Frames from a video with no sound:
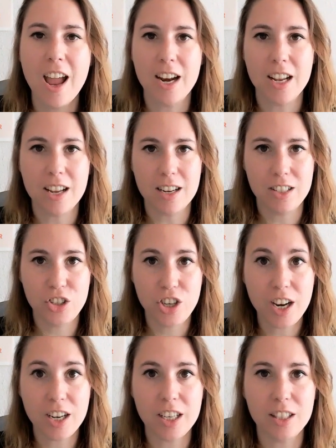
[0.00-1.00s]
and I can
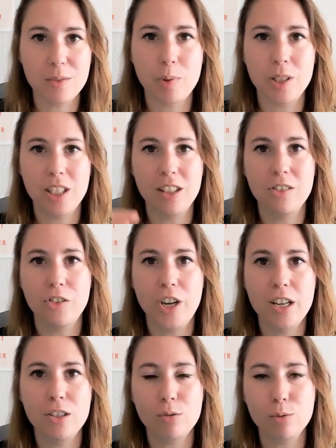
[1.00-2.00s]
check it, but it
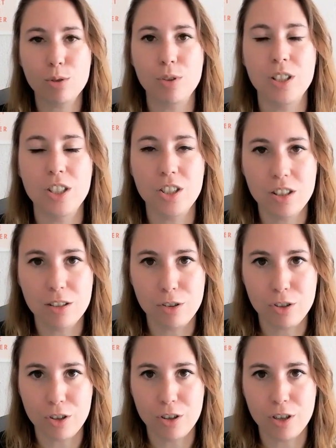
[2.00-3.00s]
creates also a digital
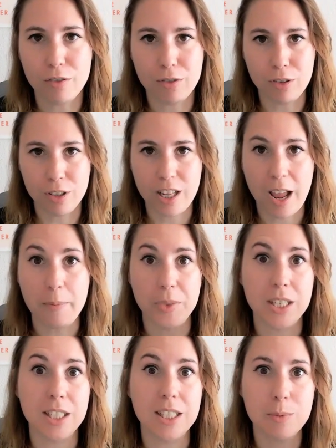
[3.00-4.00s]
journal for them
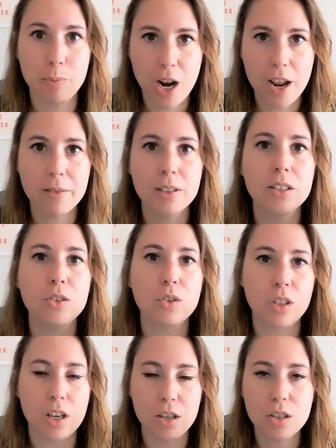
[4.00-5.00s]
that it's private to
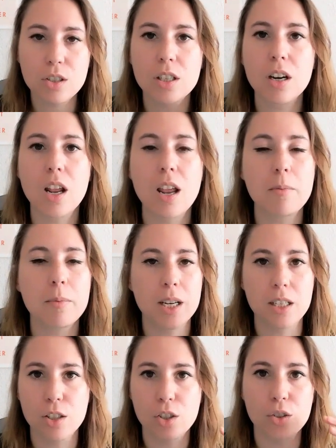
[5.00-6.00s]
their username and
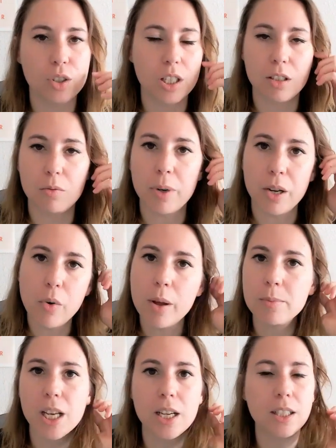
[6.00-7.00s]
it's hosted on my
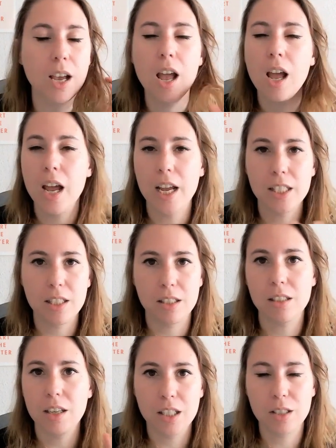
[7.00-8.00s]
website.
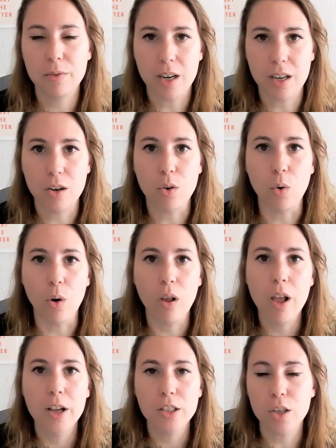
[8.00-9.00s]
It's very cool.
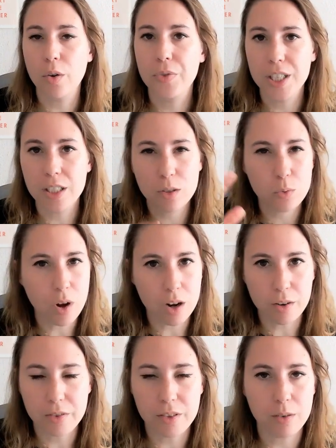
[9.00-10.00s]
So this is one
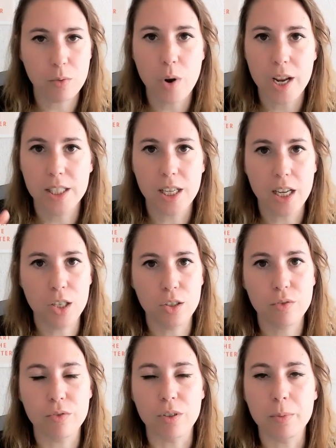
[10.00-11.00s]
of the ways I
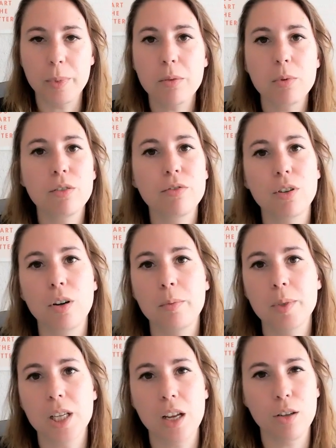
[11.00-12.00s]
use Formidable
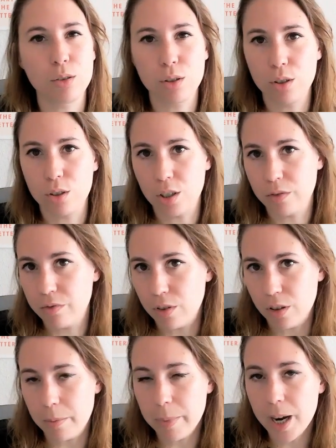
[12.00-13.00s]
Forms. I also use it
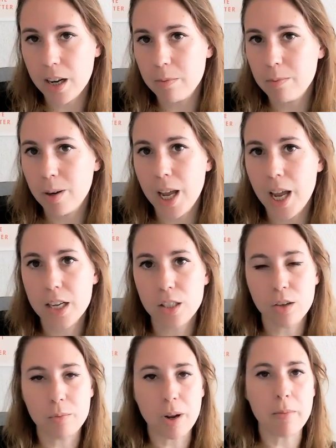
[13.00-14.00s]
for the marketplace,
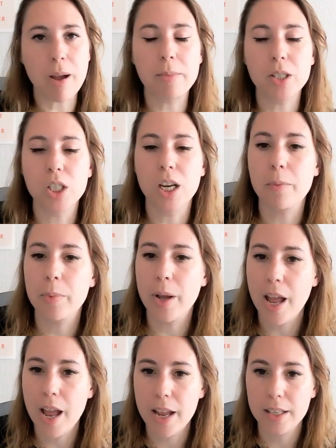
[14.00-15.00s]
on my membership,
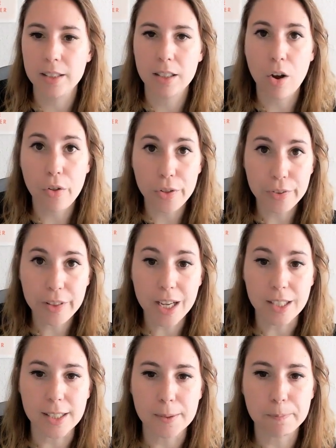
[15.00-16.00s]
and other
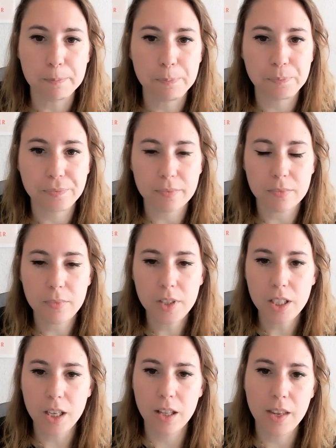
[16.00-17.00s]
things.
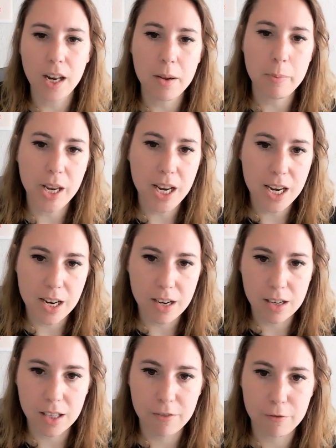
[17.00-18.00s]
And then I pay
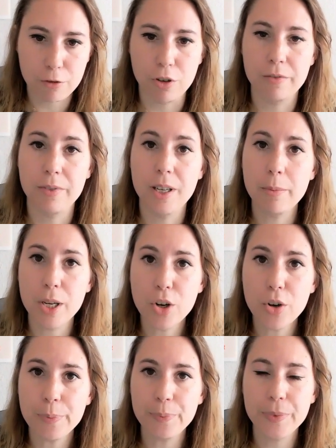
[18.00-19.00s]
yearly for
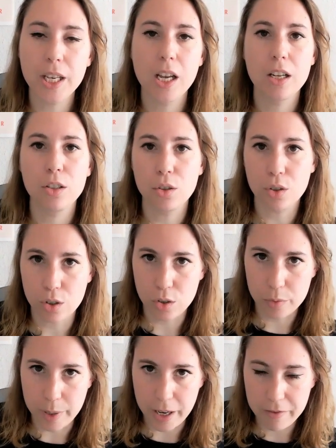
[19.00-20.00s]
Vimeo to
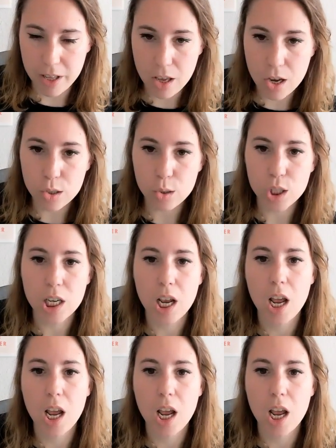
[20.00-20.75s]
host my videos,